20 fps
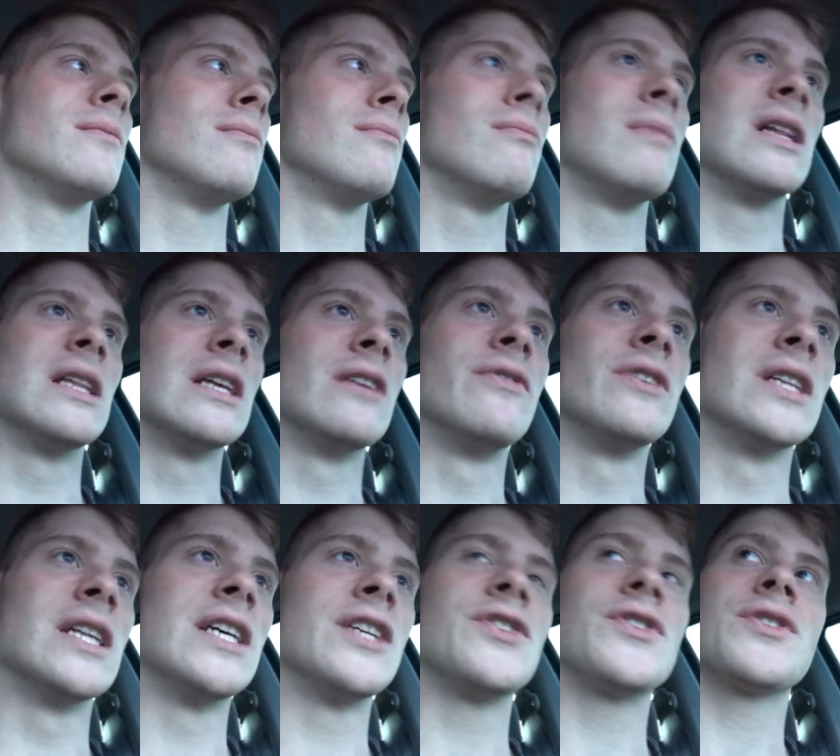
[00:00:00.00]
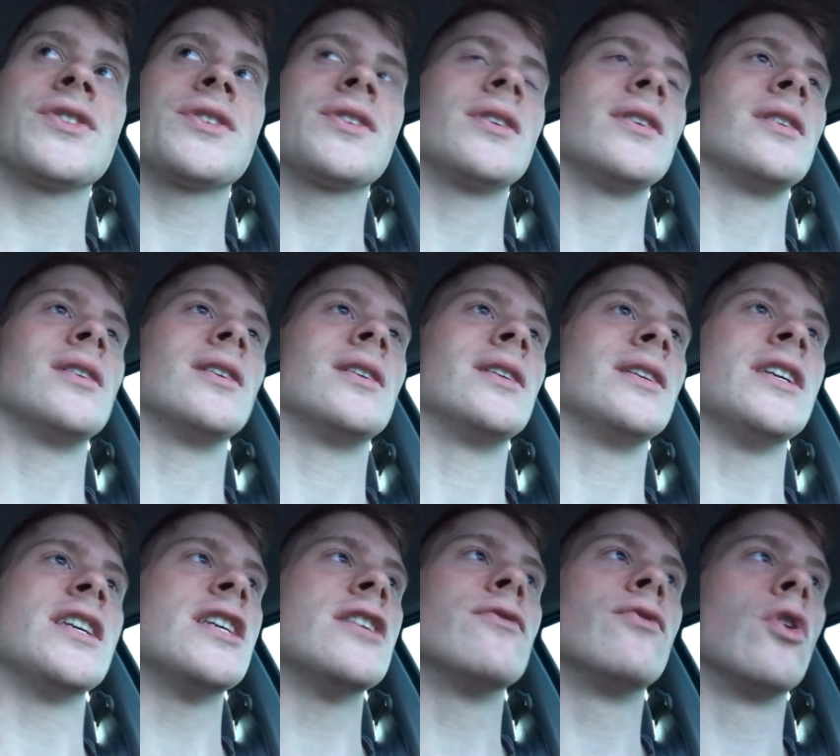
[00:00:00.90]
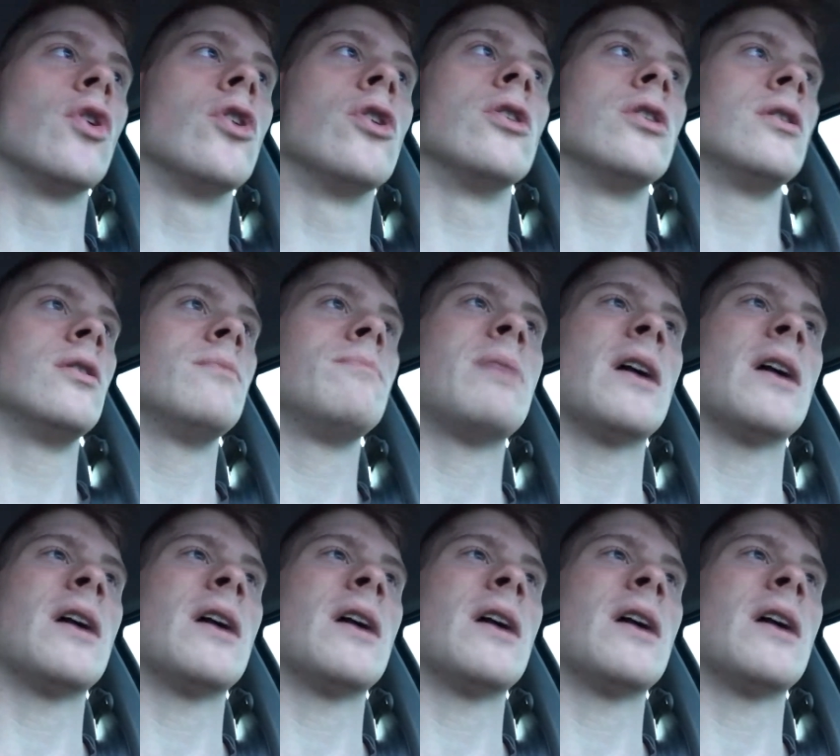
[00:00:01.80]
malevolence, evil,